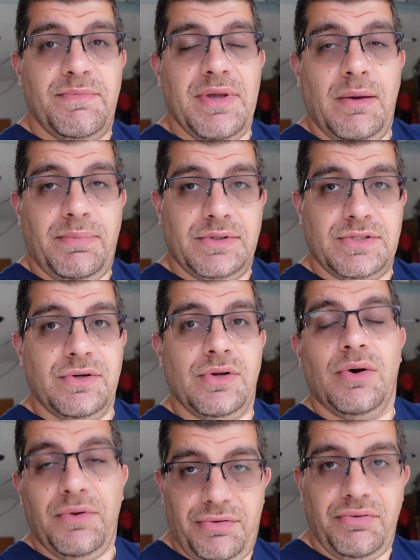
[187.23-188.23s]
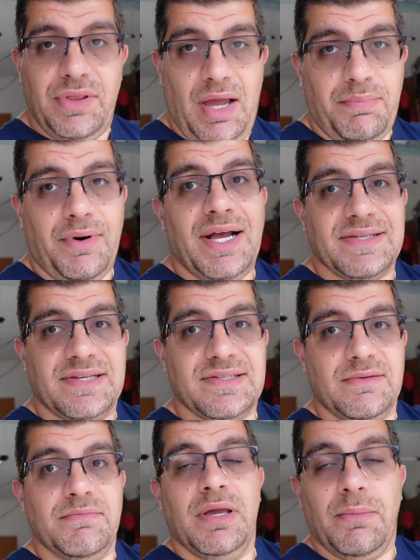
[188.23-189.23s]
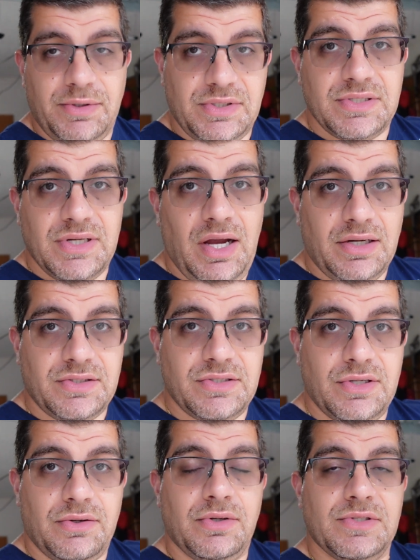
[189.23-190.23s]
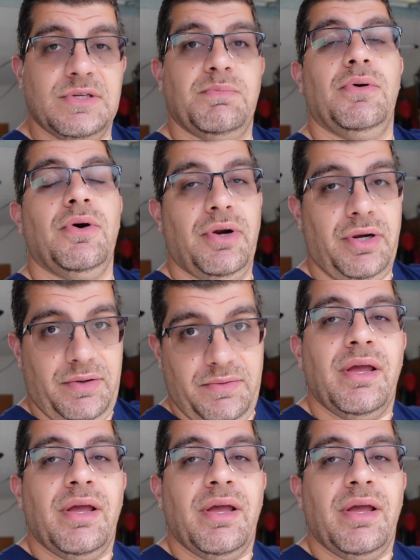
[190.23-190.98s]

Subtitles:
be able to go through that process and be able to talk to Turo support